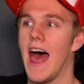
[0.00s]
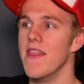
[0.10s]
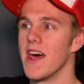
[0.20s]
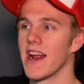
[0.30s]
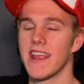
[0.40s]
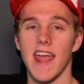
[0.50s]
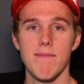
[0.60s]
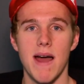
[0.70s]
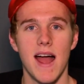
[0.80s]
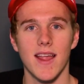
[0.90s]
and then I
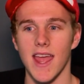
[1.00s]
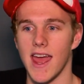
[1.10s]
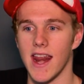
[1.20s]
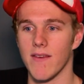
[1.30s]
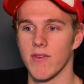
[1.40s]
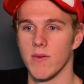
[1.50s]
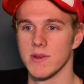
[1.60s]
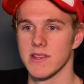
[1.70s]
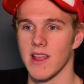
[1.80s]
came back, and everyone was